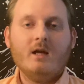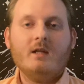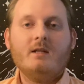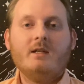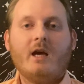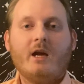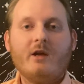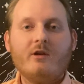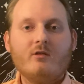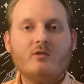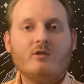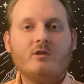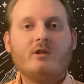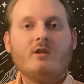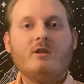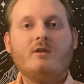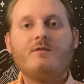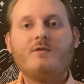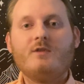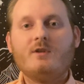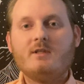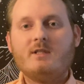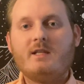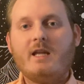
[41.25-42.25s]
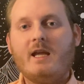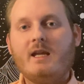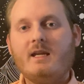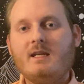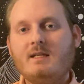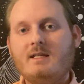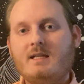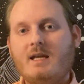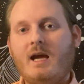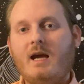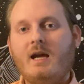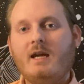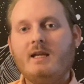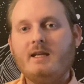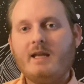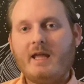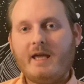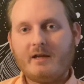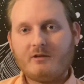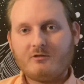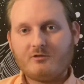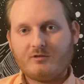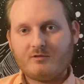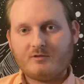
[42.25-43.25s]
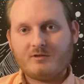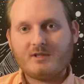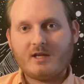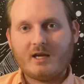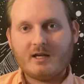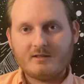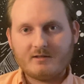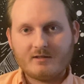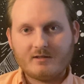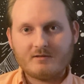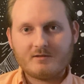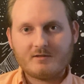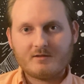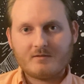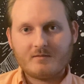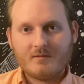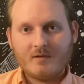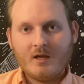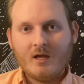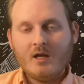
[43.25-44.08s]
now you're looking for day 9 exercises.